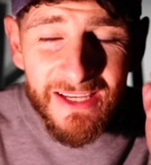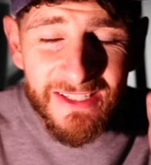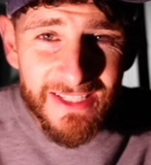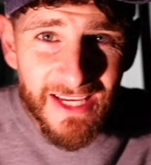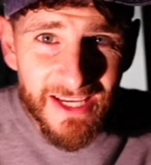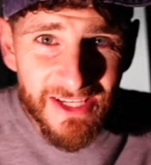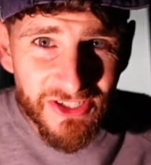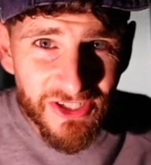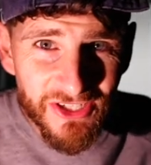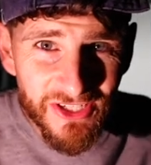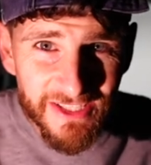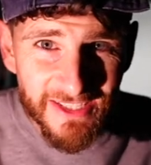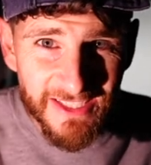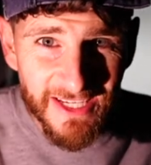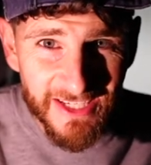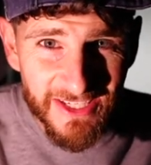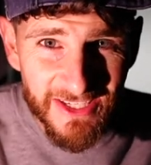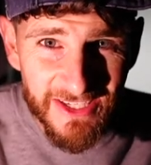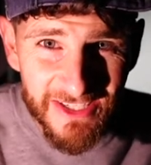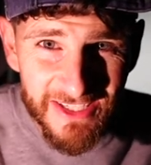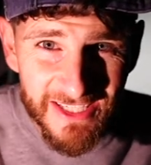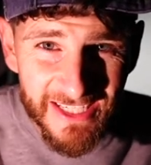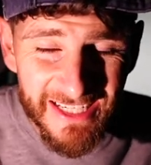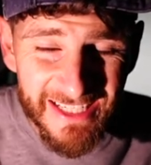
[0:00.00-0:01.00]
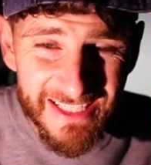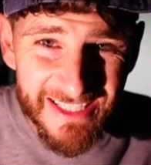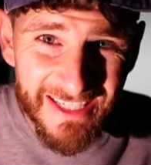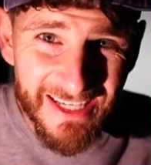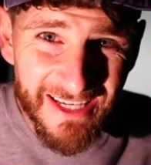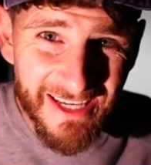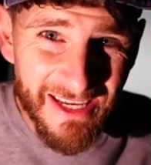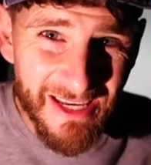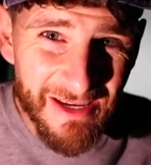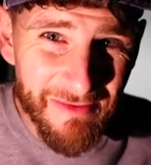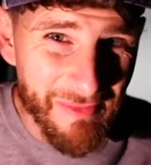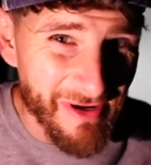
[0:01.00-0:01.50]
It says consistency is
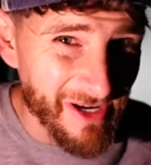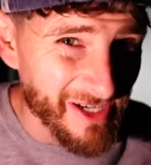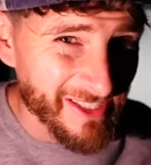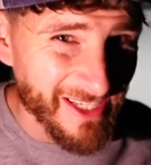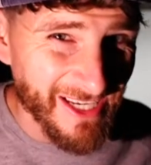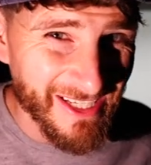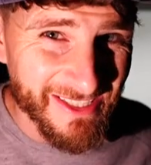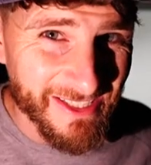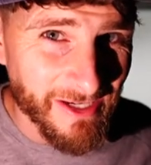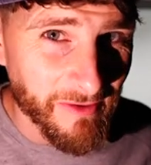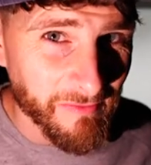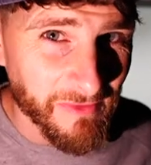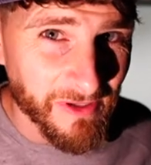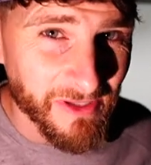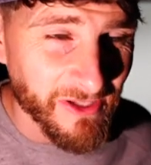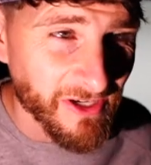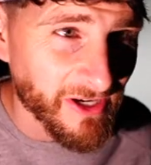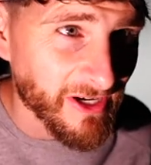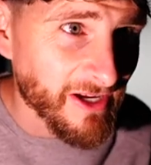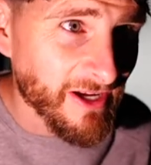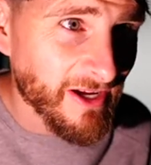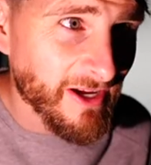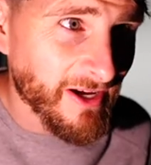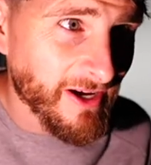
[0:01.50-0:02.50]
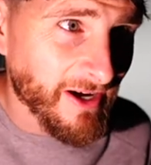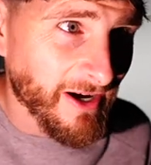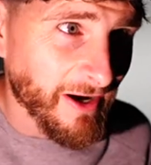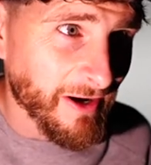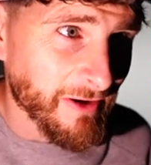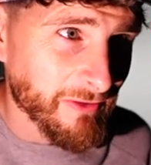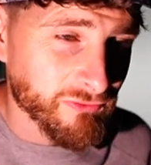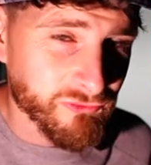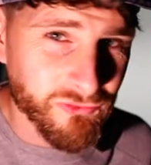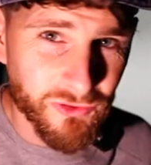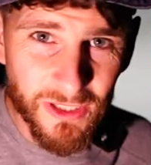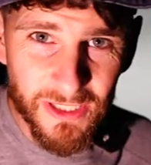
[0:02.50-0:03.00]
key because that's something that
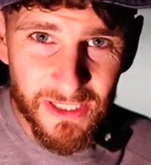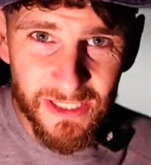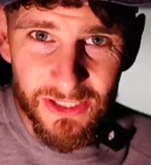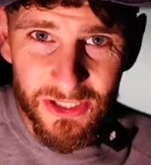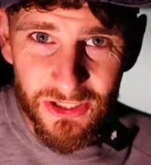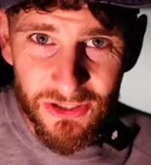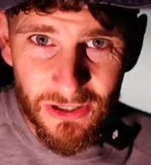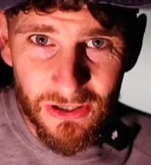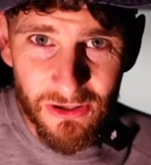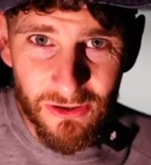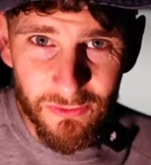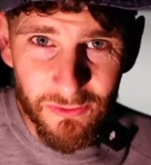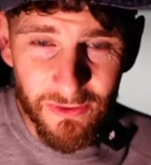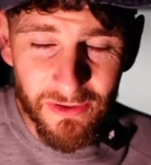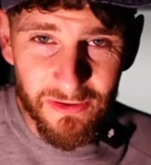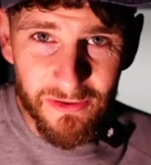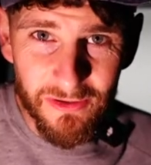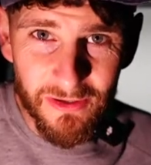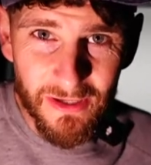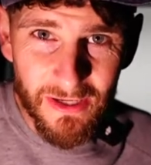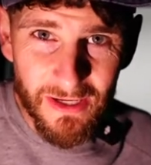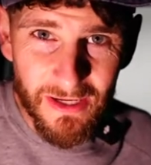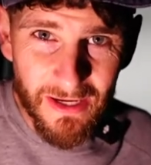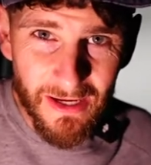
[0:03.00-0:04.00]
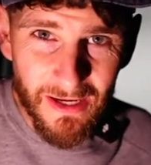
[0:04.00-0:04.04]
I really struggle with.